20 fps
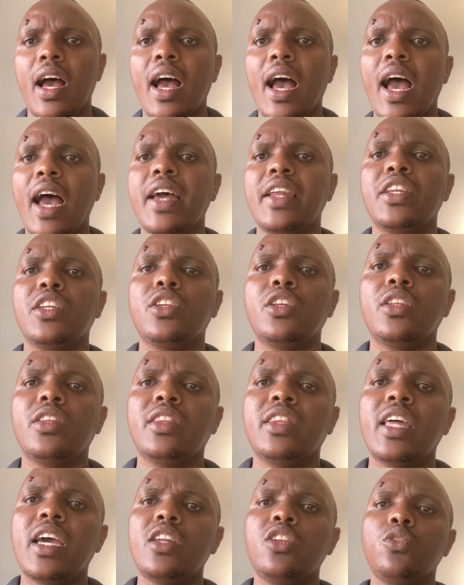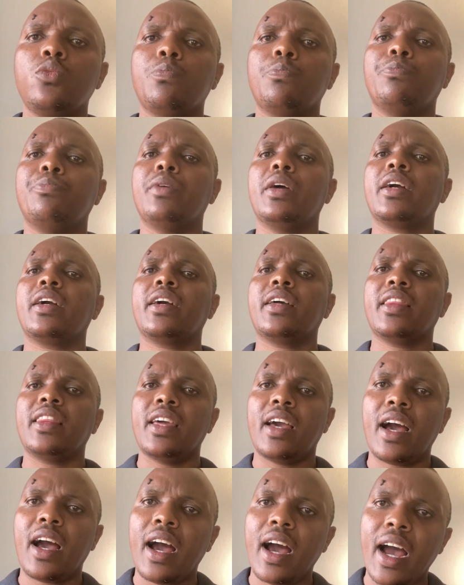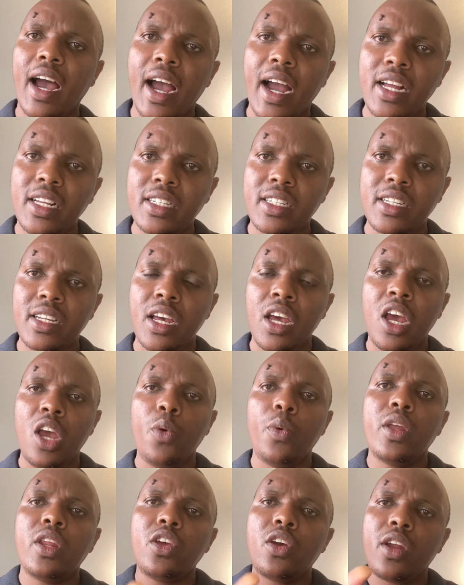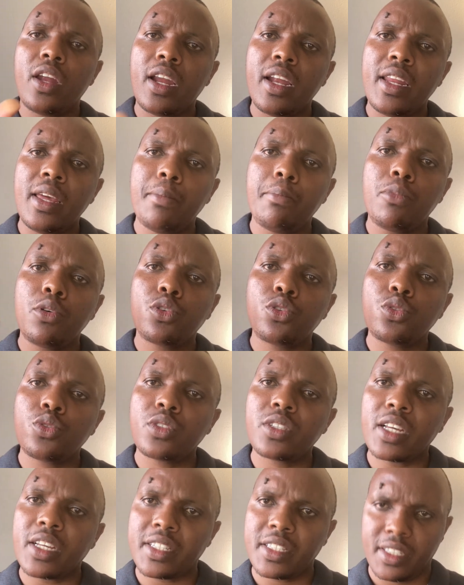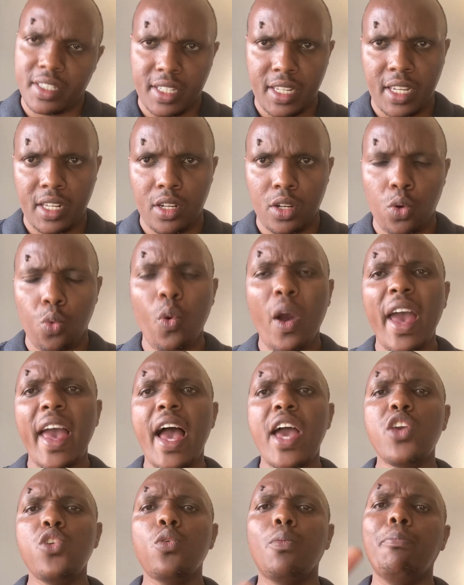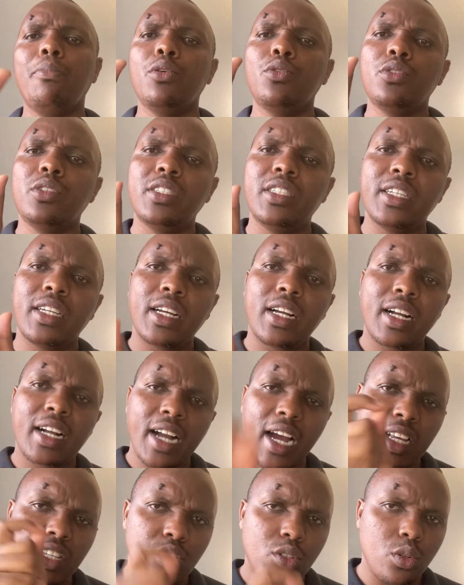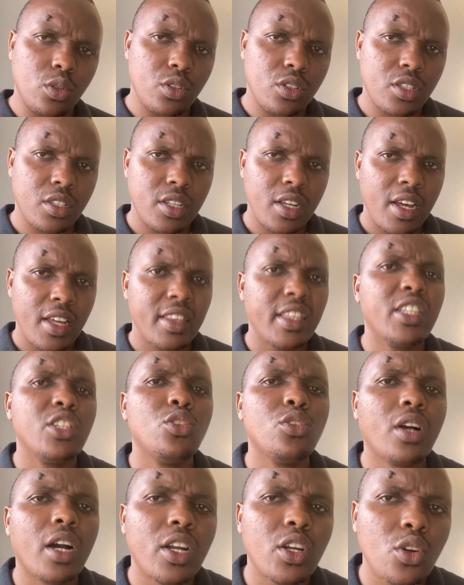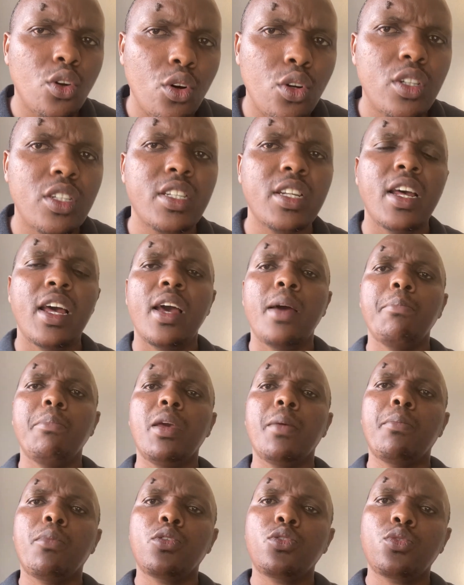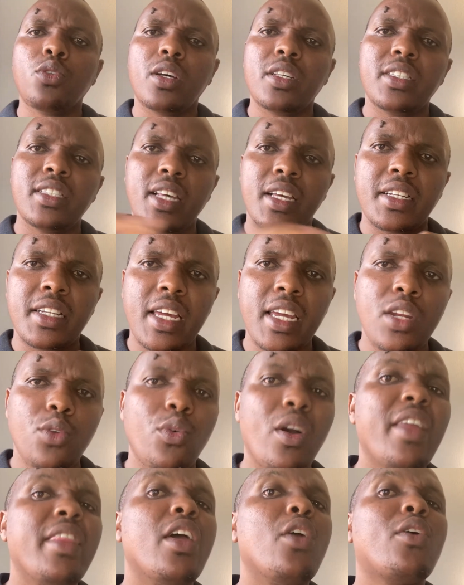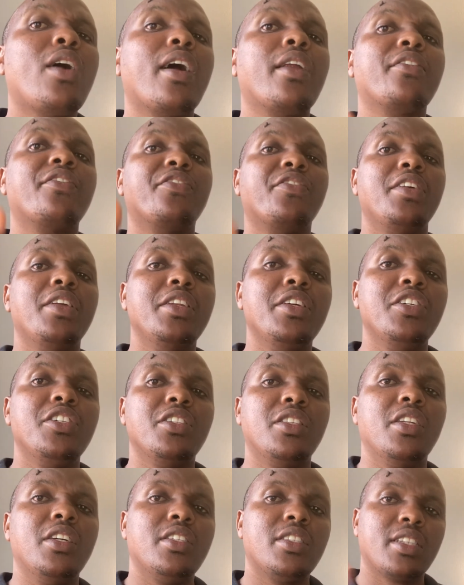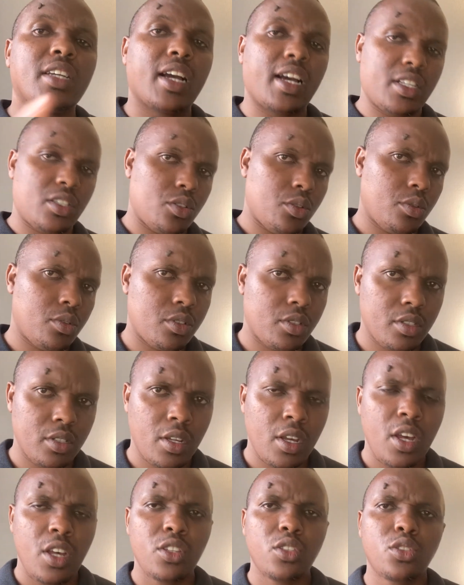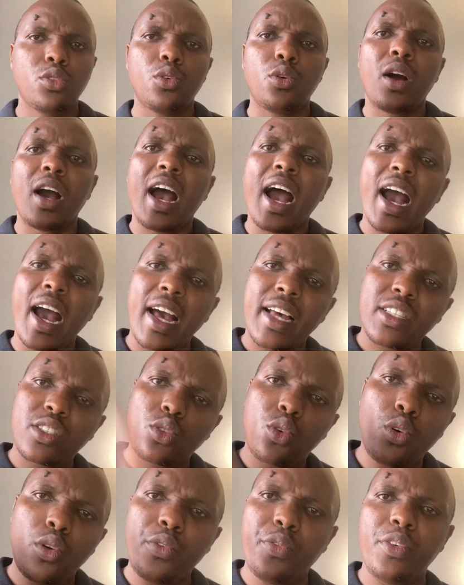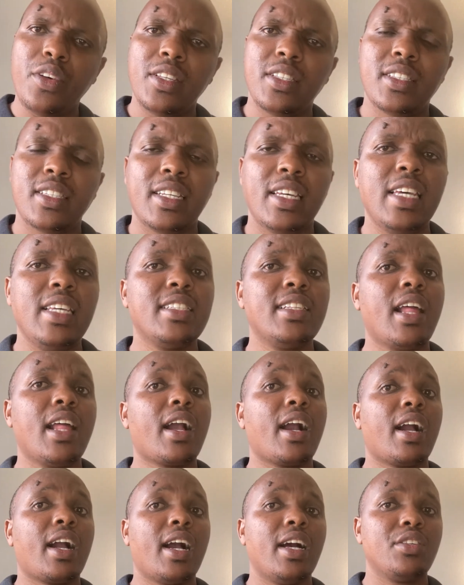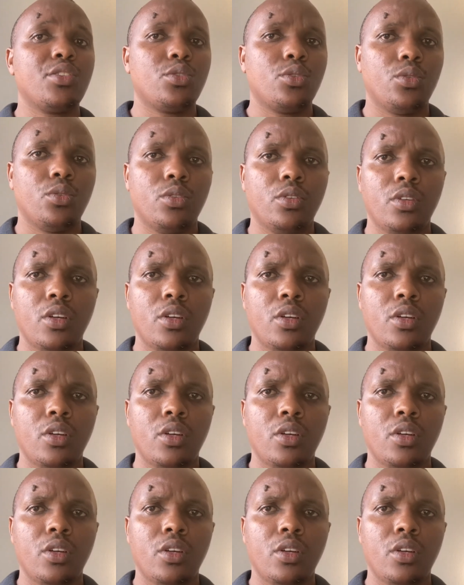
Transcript: and then you break their heart where you are unable to sustain. Why are you building castles that you cannot be able to sustain, whether you can finish these castles? So school fees is like a castle.